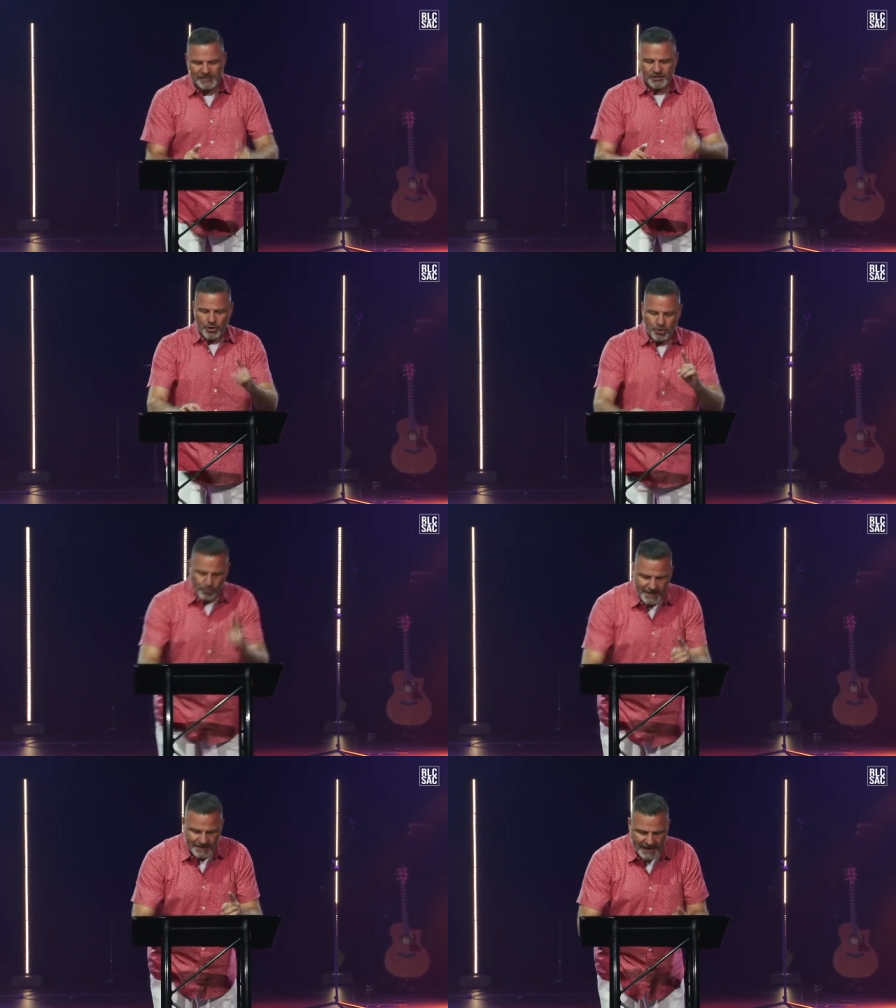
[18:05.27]

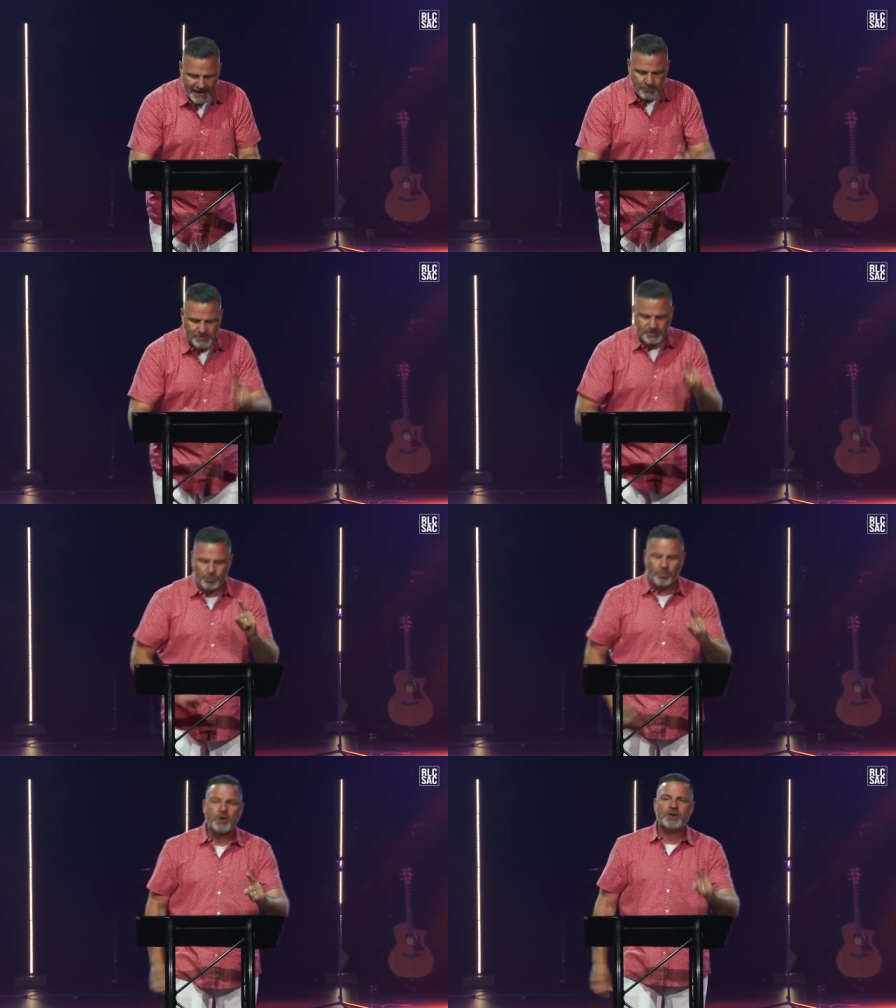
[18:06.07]
original Greek
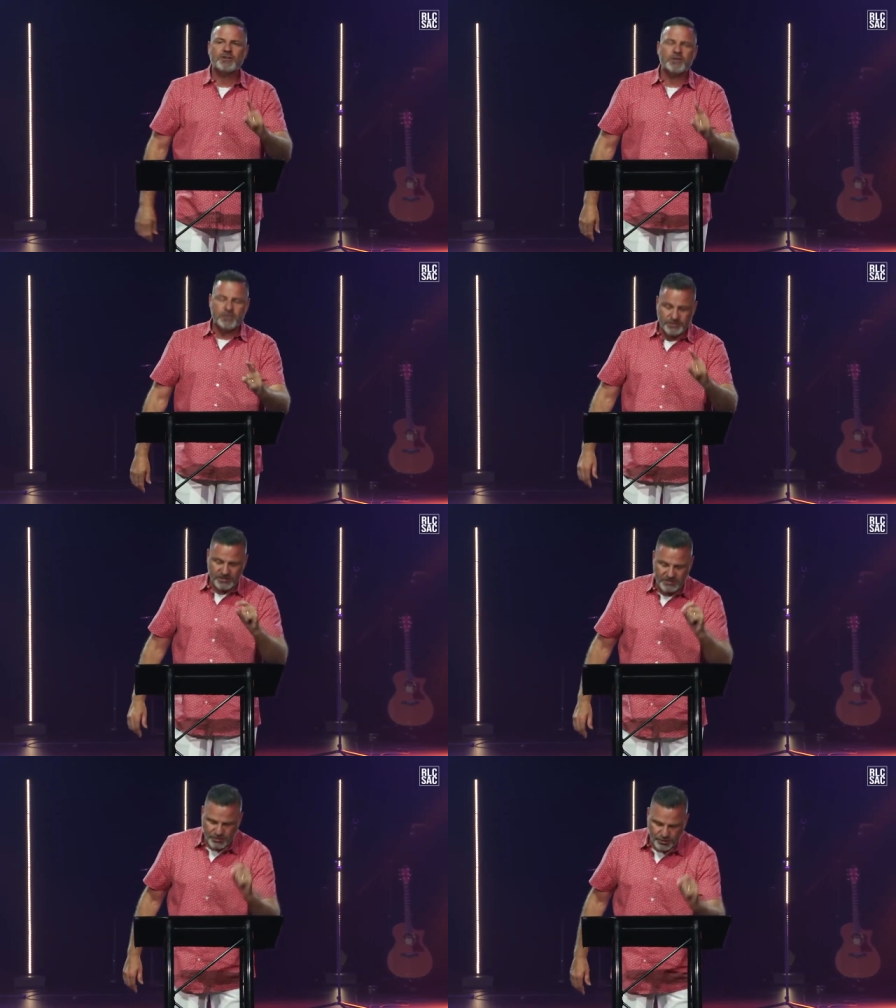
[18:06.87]
language, the word
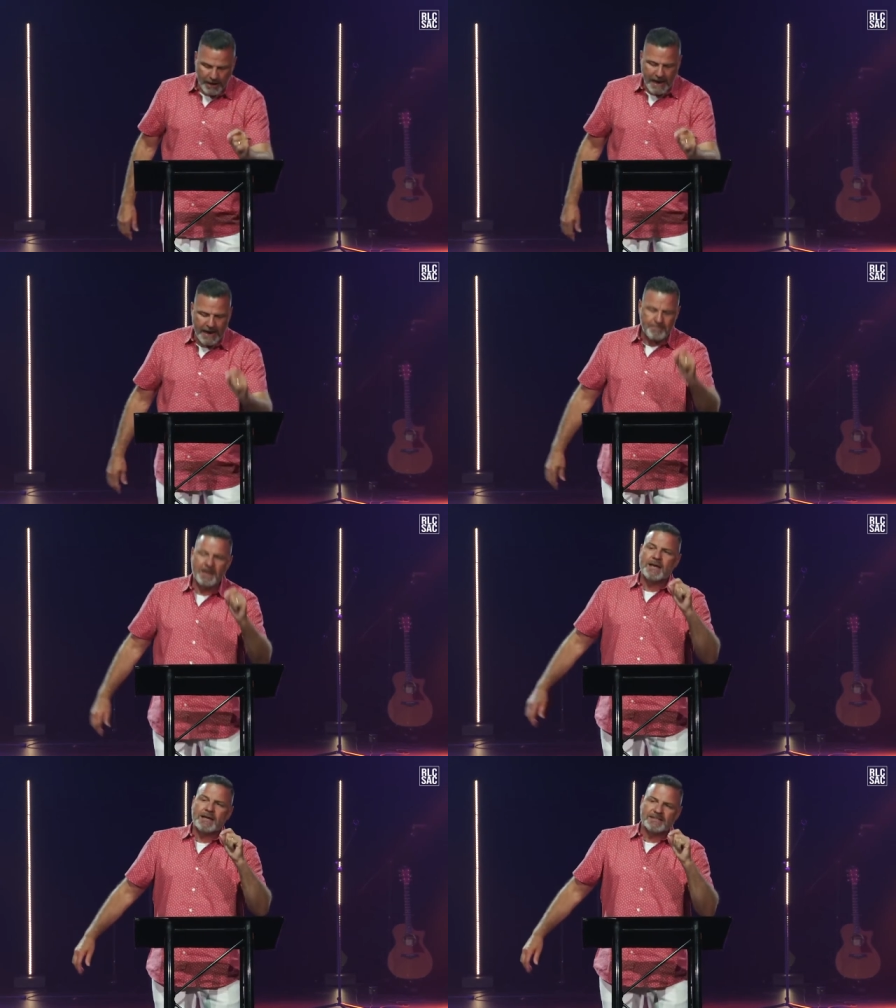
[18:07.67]
used to
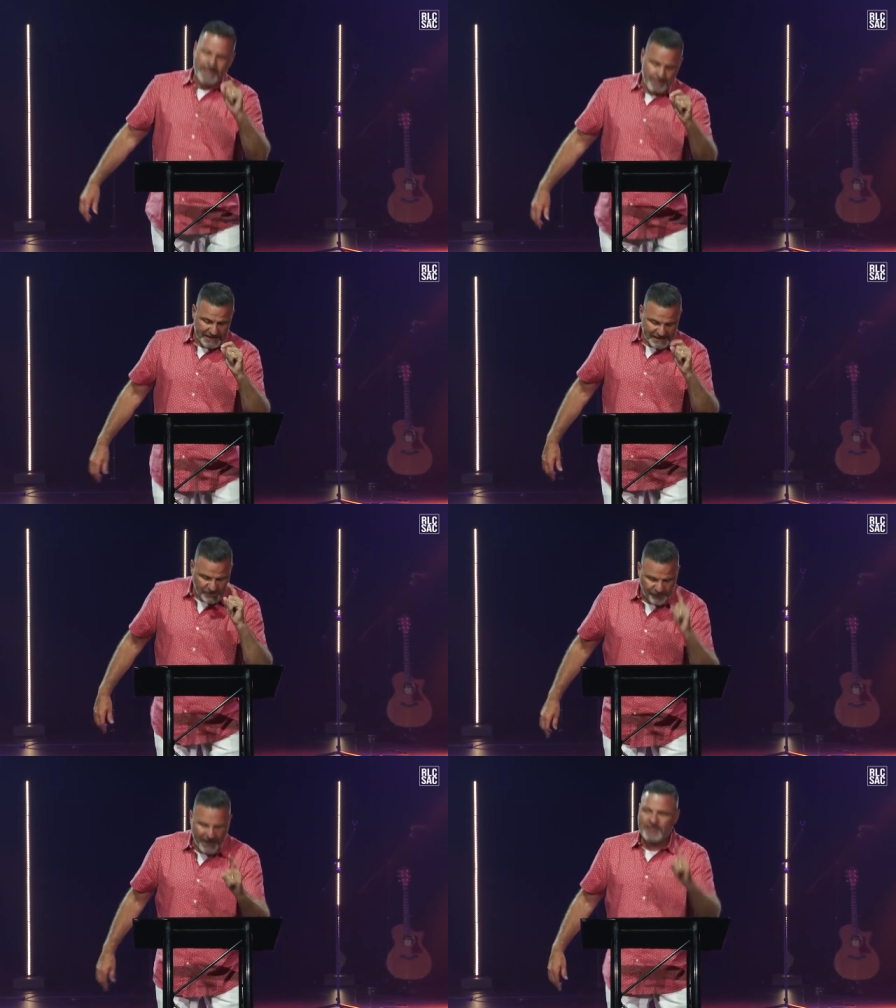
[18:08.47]
describe
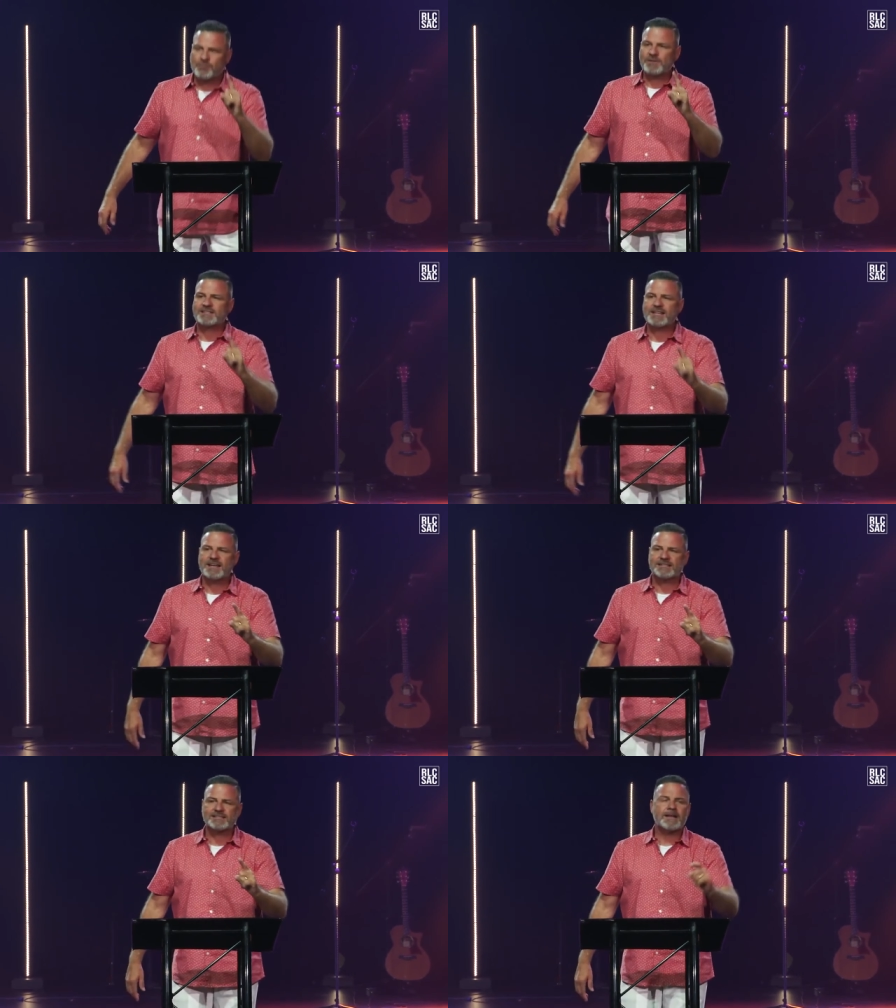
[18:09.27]
Timothy's faith was
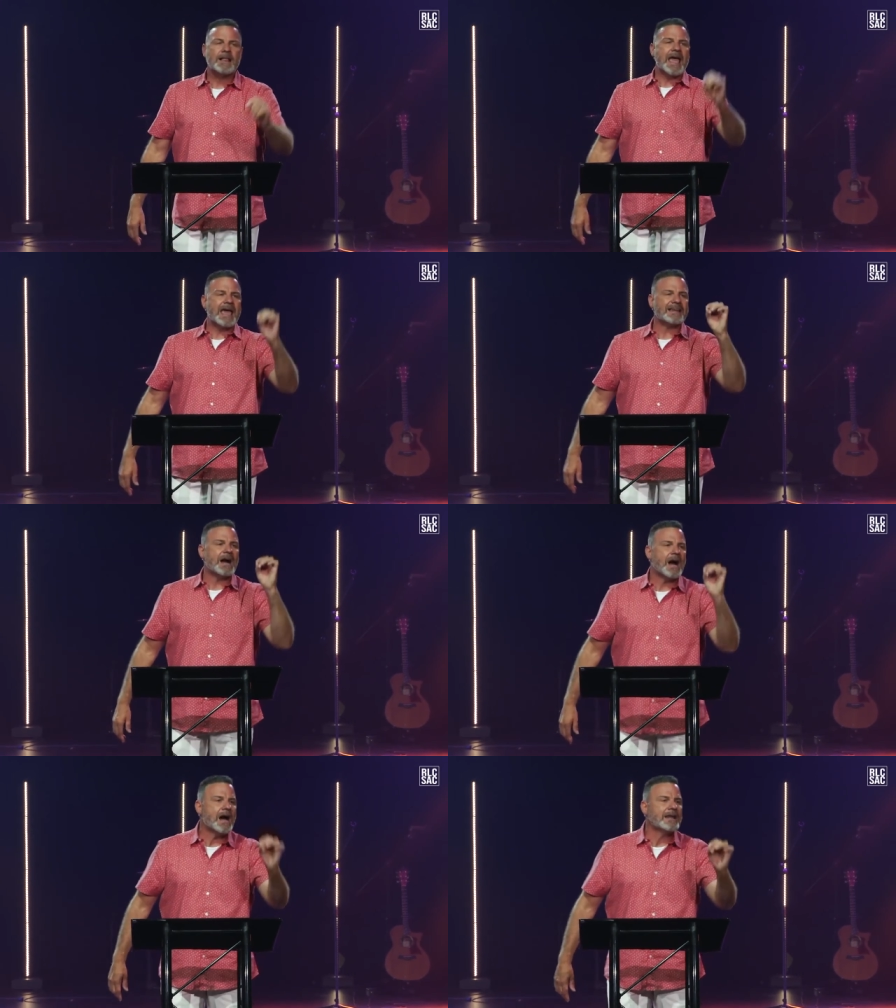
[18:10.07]
this:
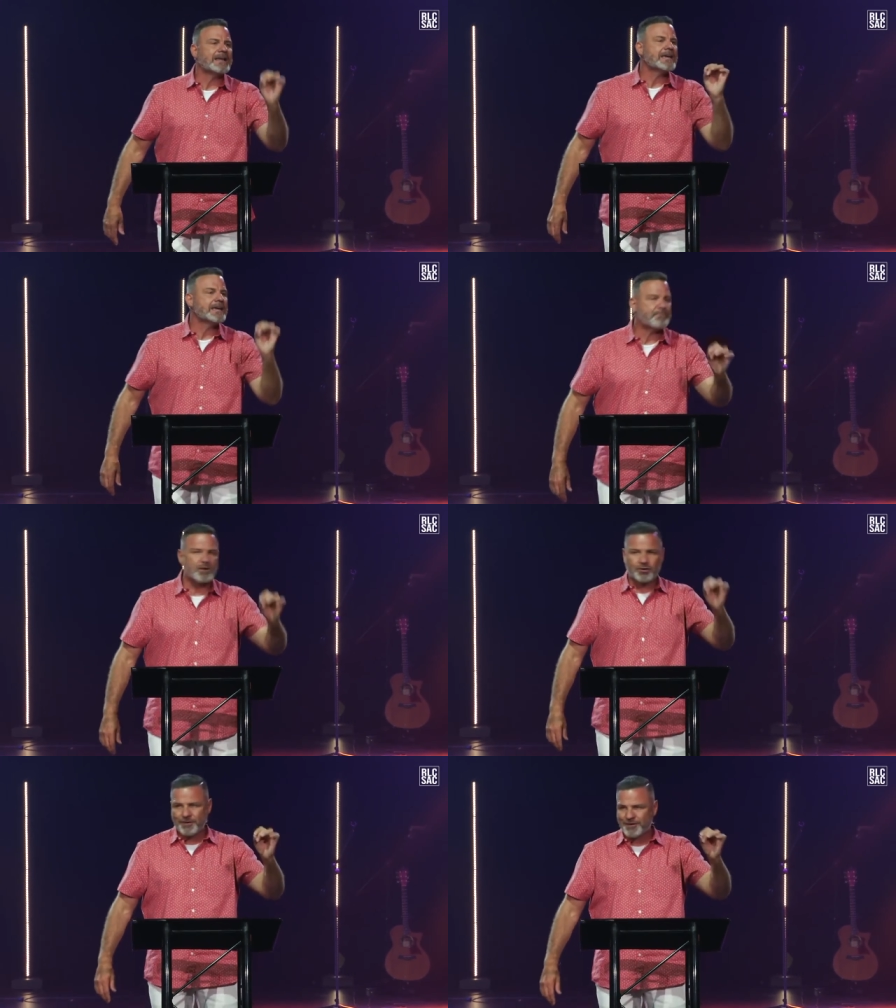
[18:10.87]
an
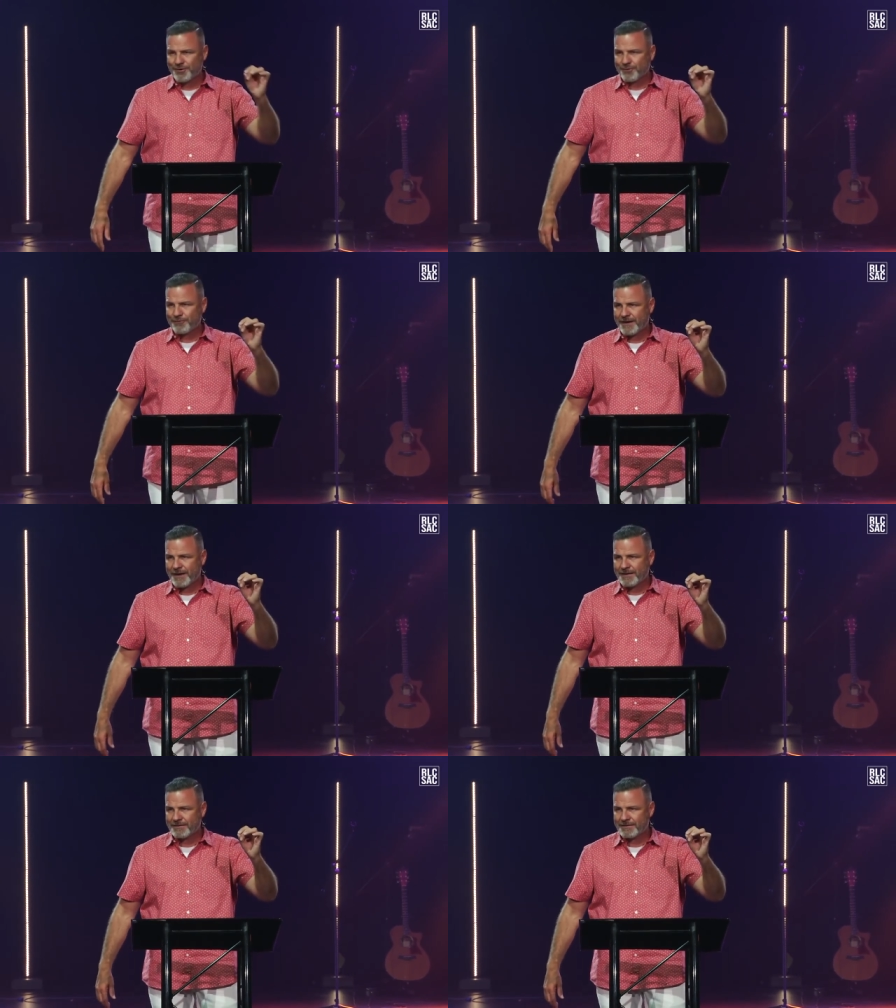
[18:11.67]
unhypocritical
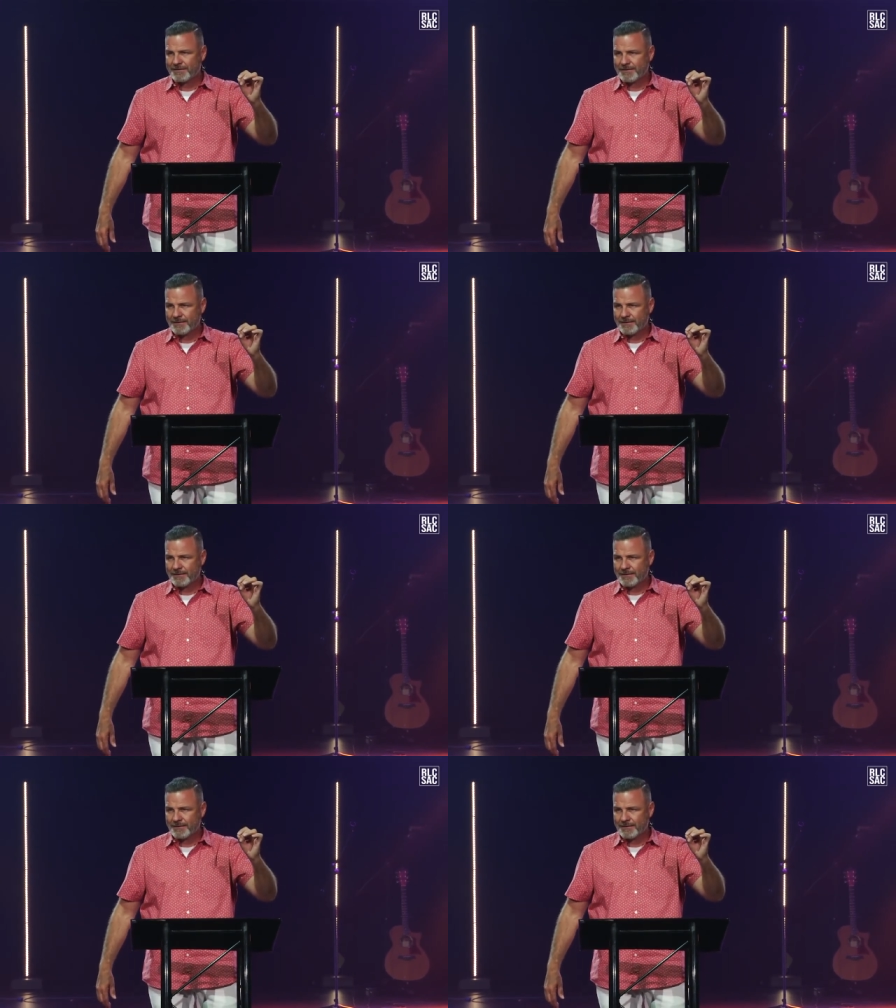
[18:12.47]
faith.